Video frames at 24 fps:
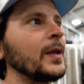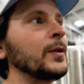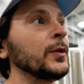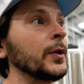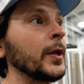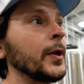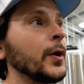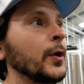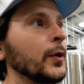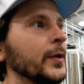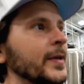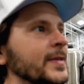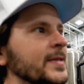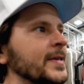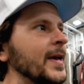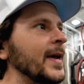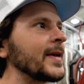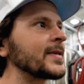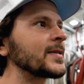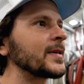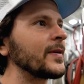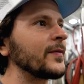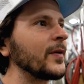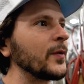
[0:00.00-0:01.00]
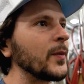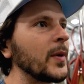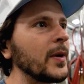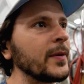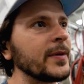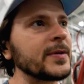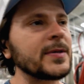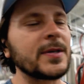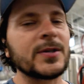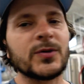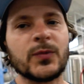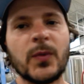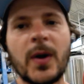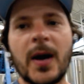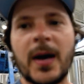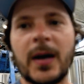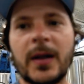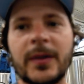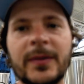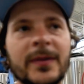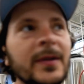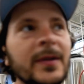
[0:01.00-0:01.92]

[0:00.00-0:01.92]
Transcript: Literally tanks everywhere, this is wild.